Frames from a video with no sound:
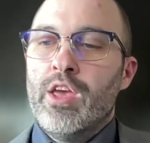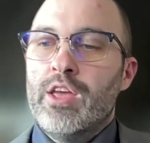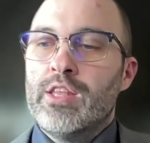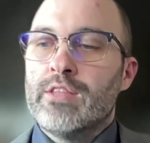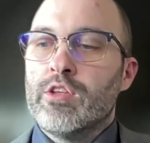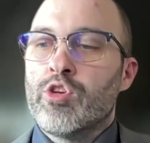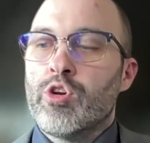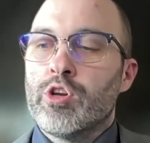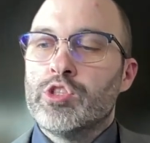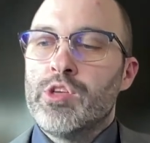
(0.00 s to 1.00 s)
in that the
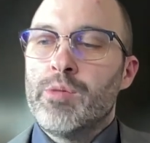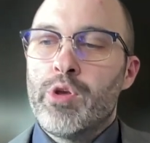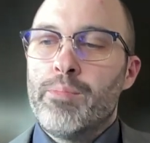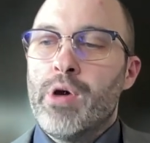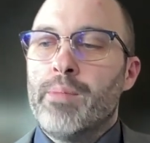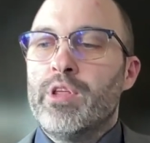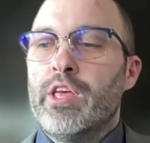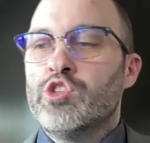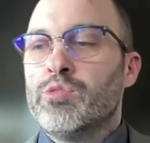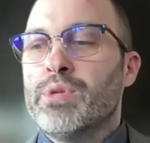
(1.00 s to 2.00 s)
Turkish Cypriot
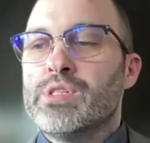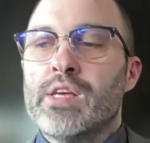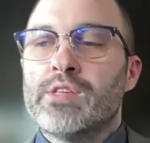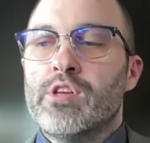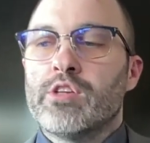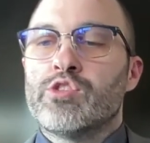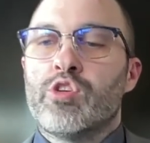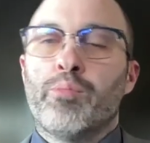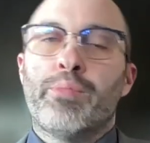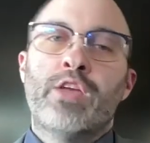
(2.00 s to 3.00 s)
population possessed an
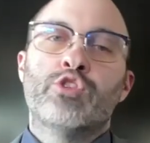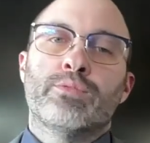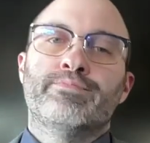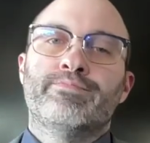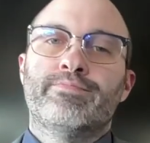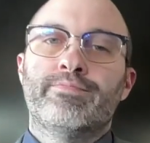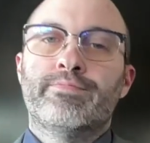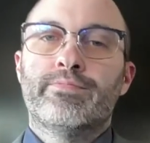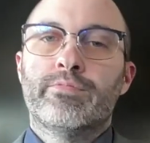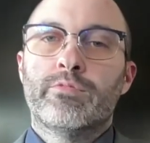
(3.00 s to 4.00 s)
external patron,
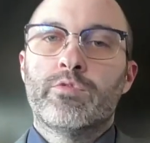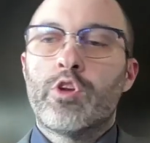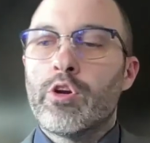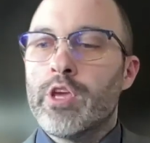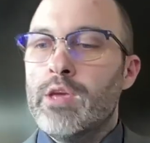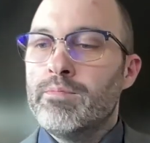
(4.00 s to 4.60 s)
Turkey.